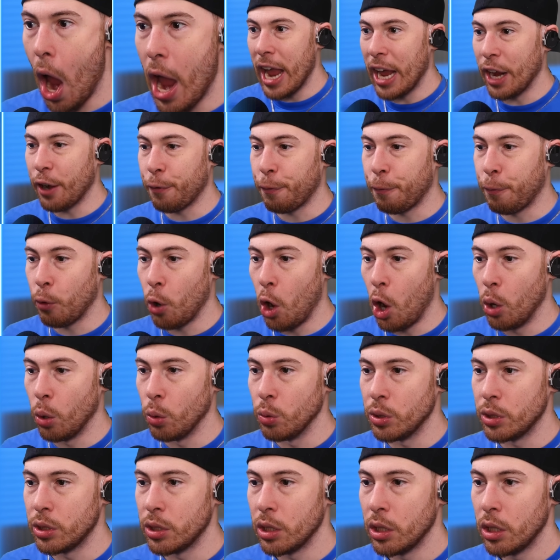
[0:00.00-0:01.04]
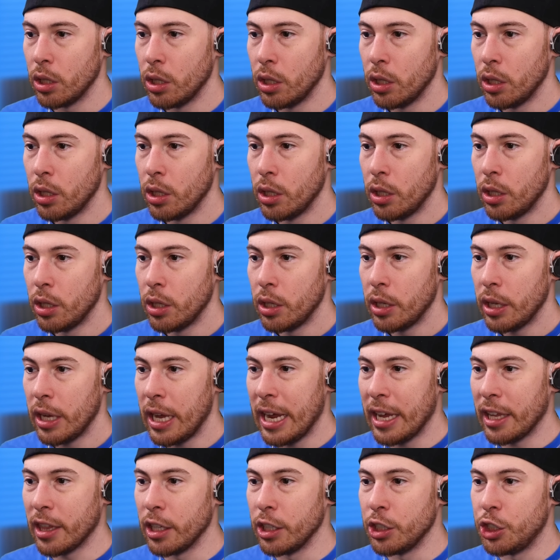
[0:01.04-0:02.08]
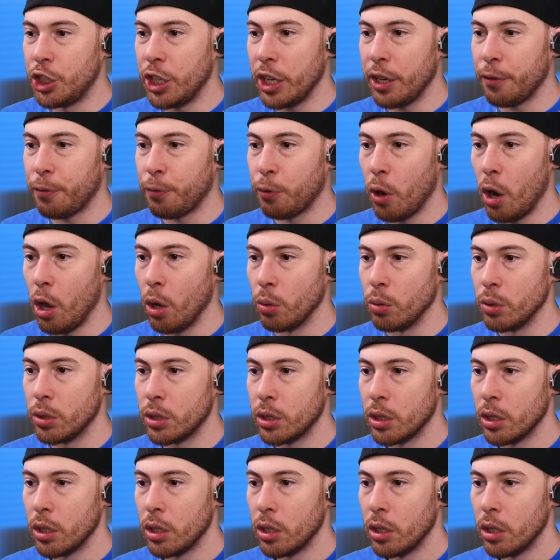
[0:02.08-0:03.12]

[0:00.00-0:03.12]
It froze. It legit froze.